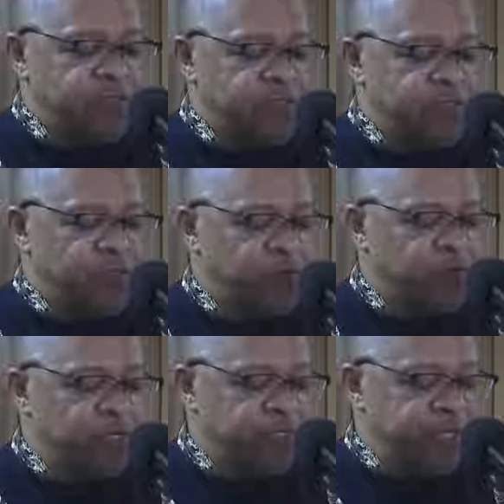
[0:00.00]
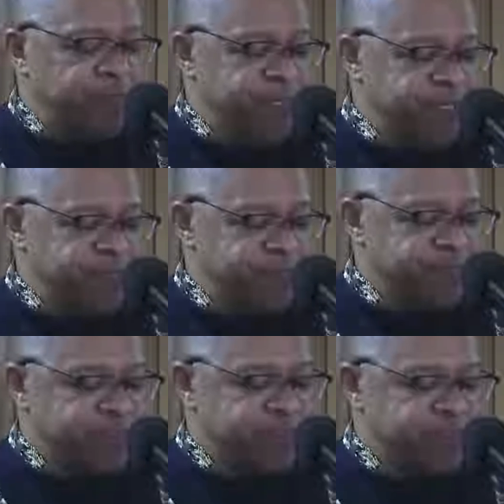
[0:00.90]
right. to go with. Amen?
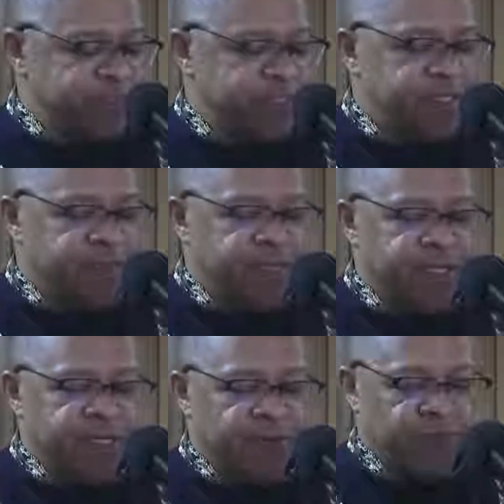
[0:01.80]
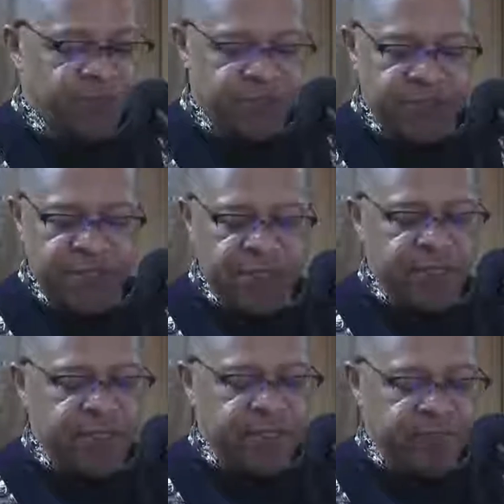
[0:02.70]
Amen. And I want you to
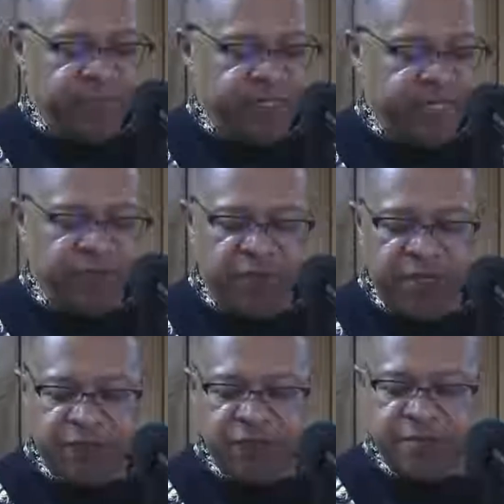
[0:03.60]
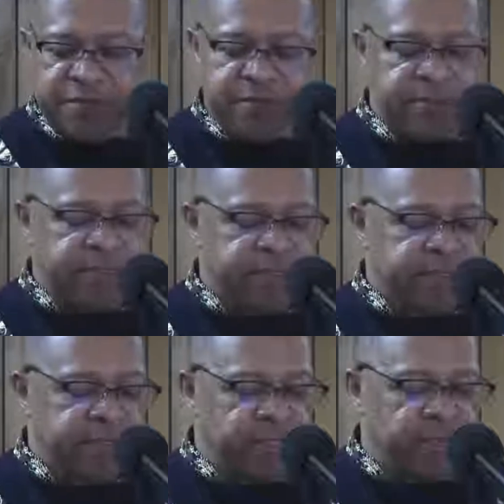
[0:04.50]
make every effort to
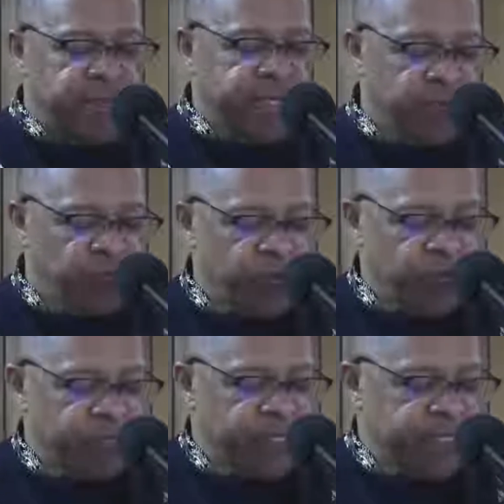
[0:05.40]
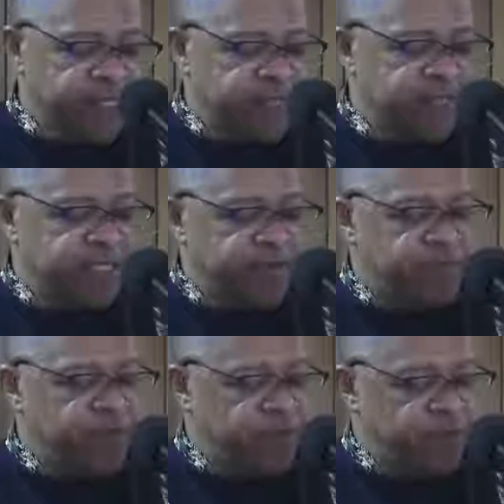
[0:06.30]
come back and welcome our guests this
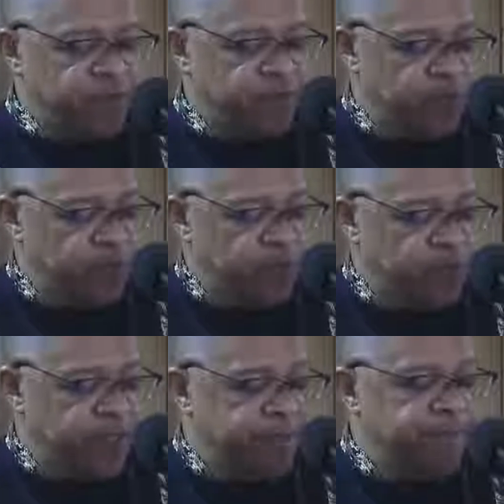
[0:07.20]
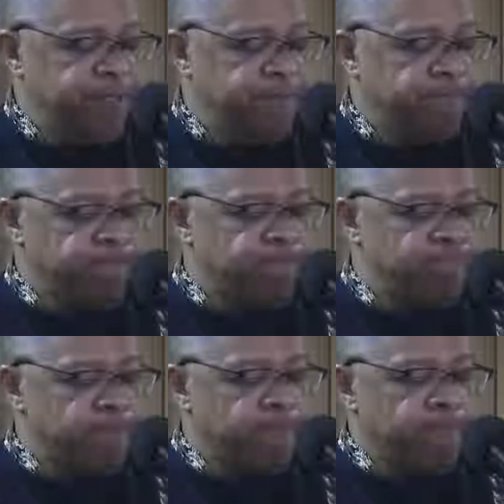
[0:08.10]
afternoon, if you would. Amen?
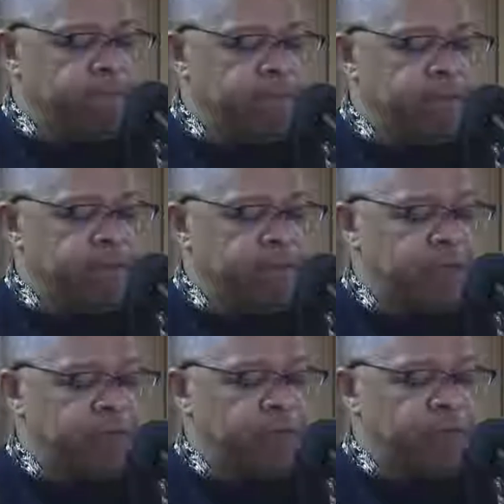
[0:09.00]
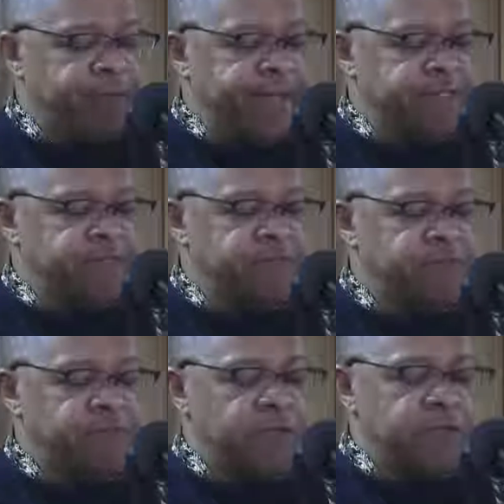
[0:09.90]
Amen. And we're going back to
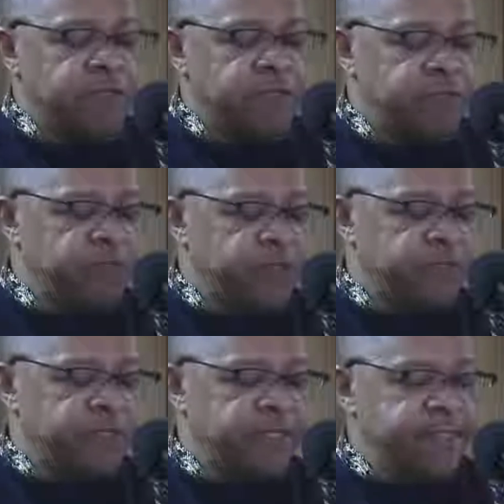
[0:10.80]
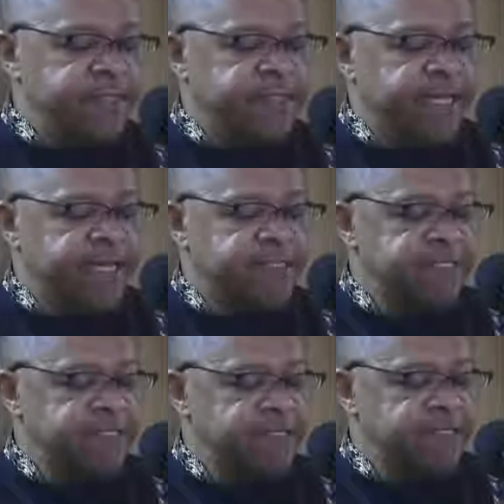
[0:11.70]
the, to the book of
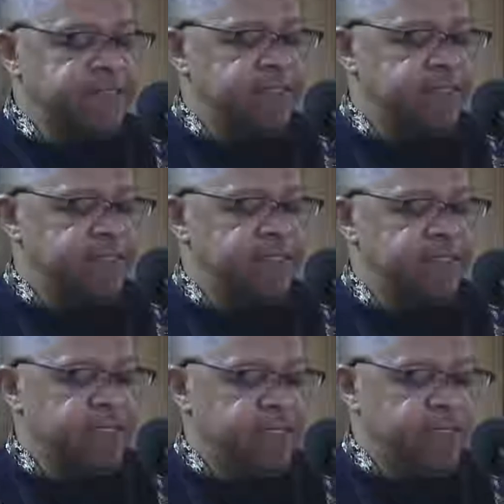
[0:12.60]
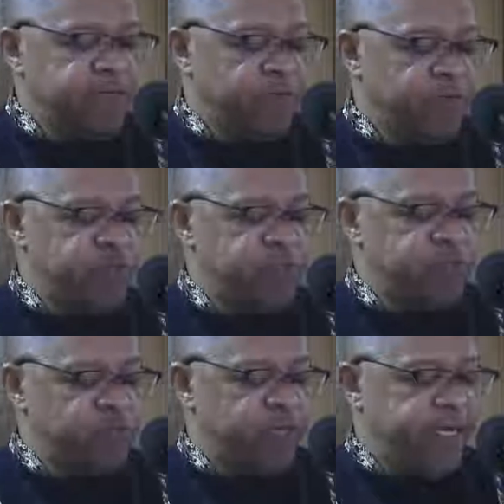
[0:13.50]
Ecclesiastes
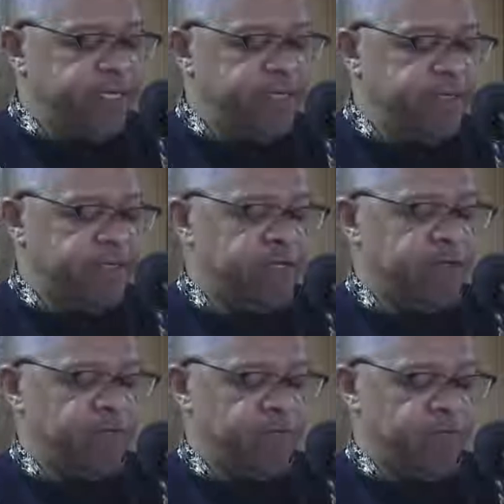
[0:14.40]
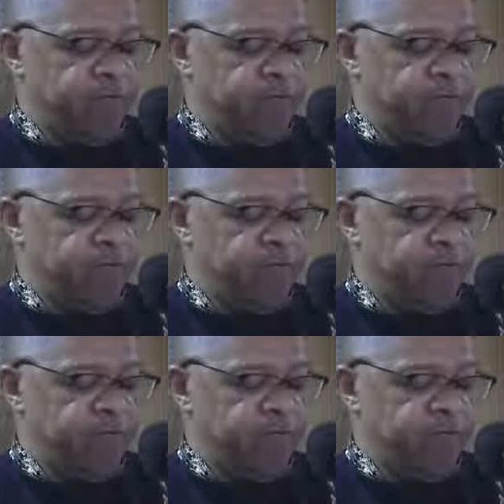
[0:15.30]
wisdom writing of